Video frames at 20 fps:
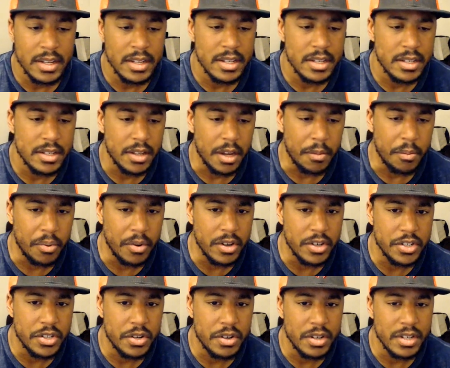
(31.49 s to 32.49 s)
So I'm pretty
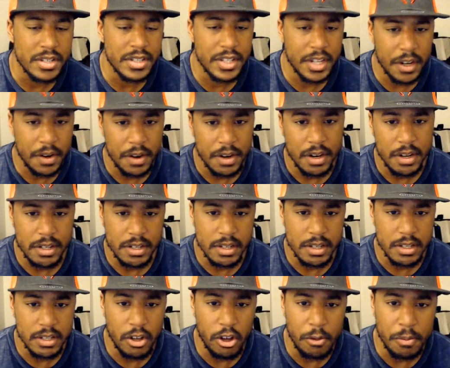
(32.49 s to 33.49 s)
sure his series
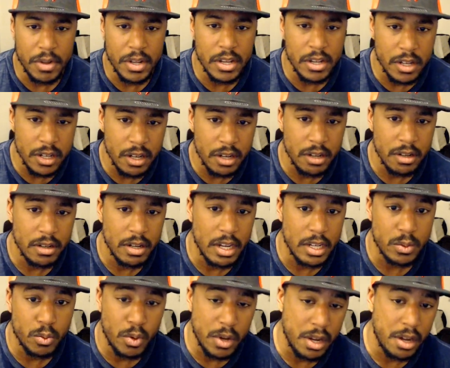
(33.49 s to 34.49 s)
is going to be good as
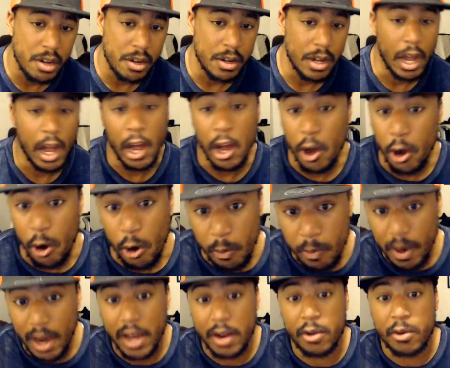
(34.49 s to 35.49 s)
well. I hope.
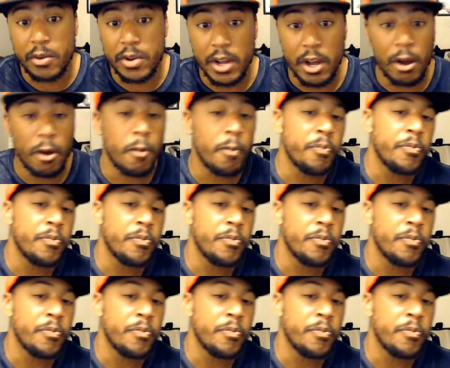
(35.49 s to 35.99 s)
I don't know.